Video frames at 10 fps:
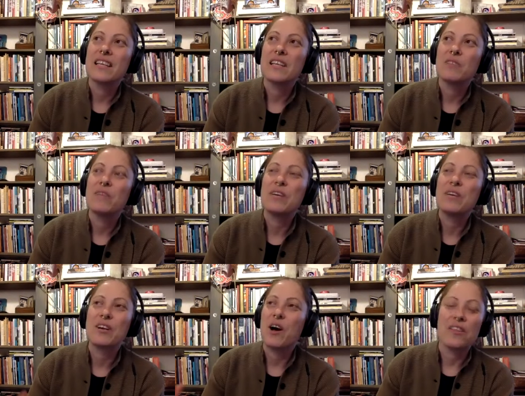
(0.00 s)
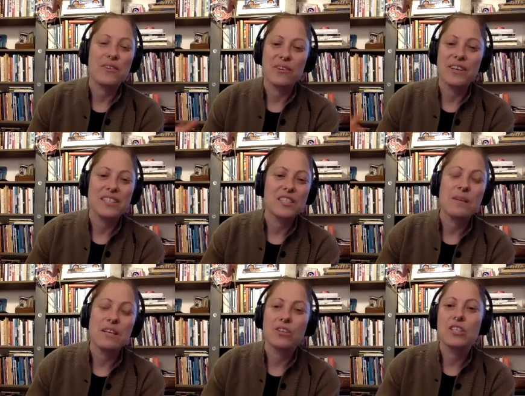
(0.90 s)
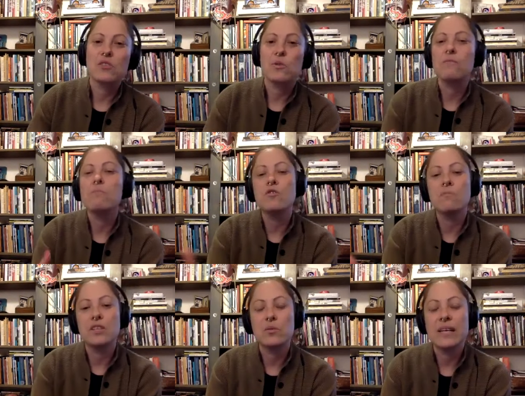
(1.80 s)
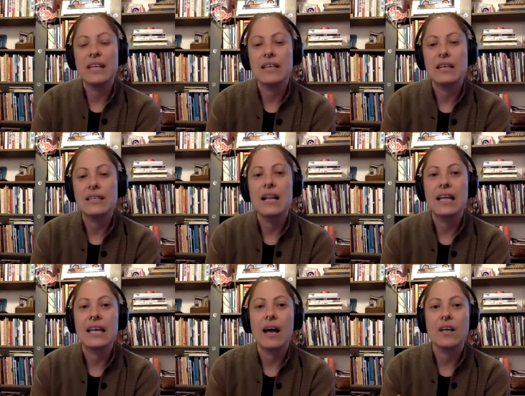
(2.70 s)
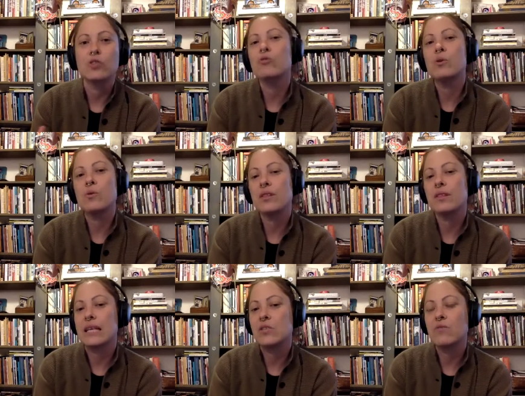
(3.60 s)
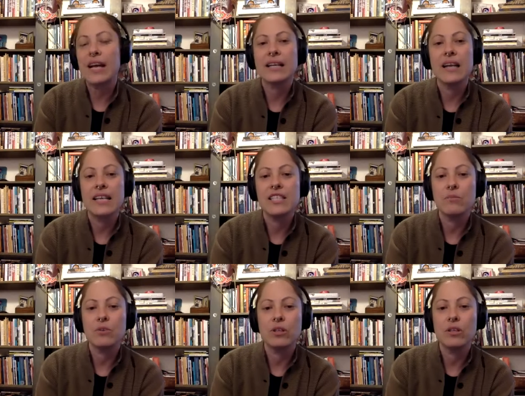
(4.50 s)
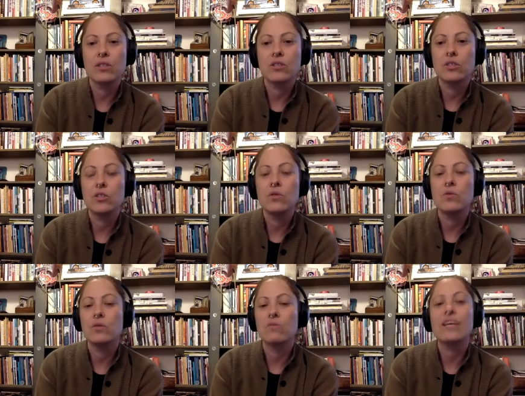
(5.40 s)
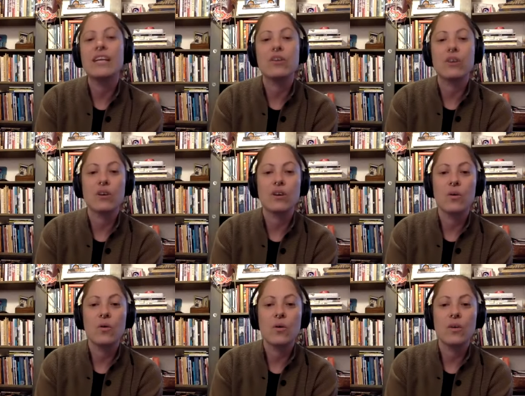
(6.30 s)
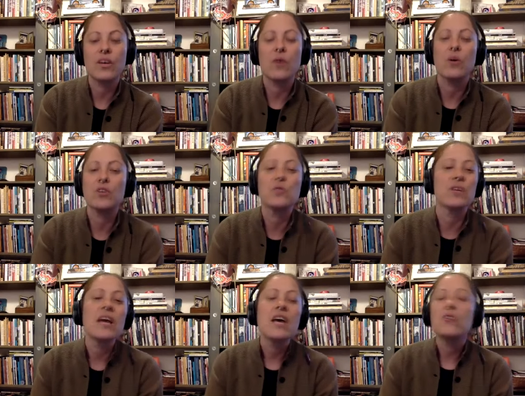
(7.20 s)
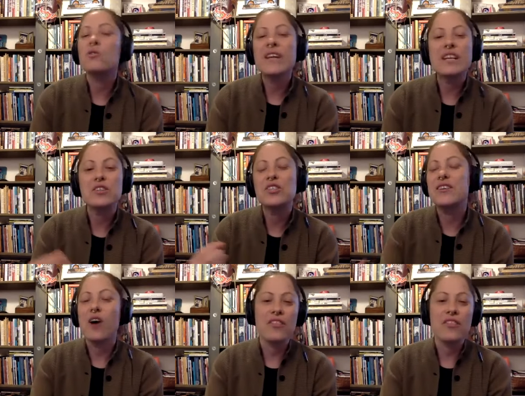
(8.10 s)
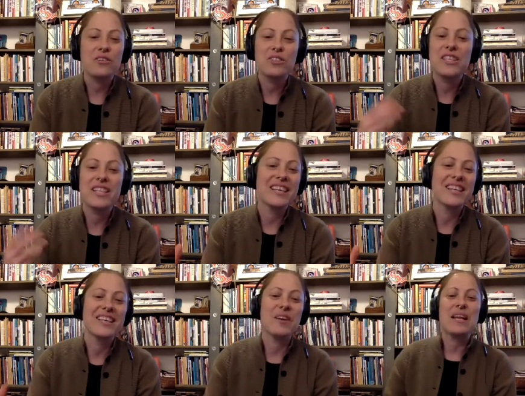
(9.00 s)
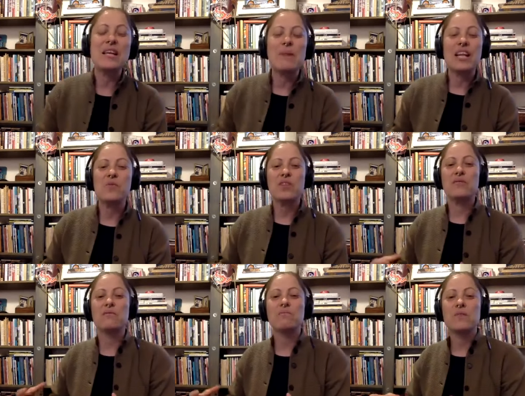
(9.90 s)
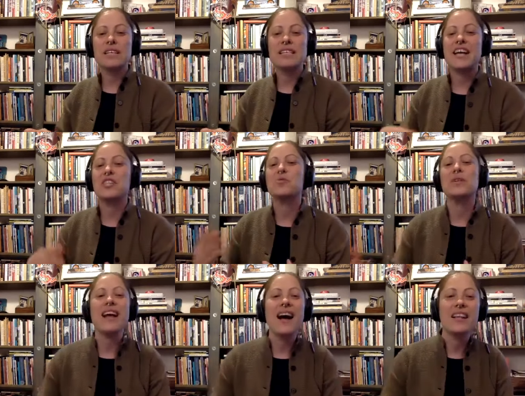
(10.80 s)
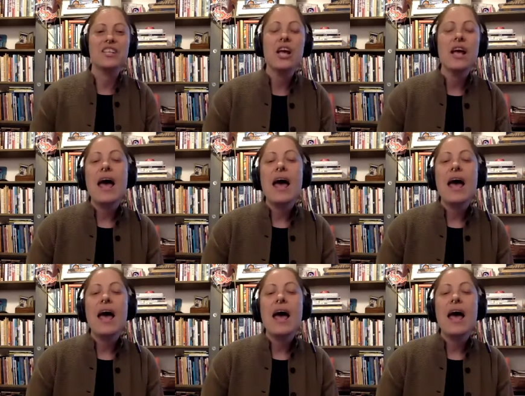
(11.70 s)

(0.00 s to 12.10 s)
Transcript: reader and author and speaker to sort of move between telling a truth that is recognizable to the reader you know or to the to the reader to the author to the you know anybody with contextual knowledge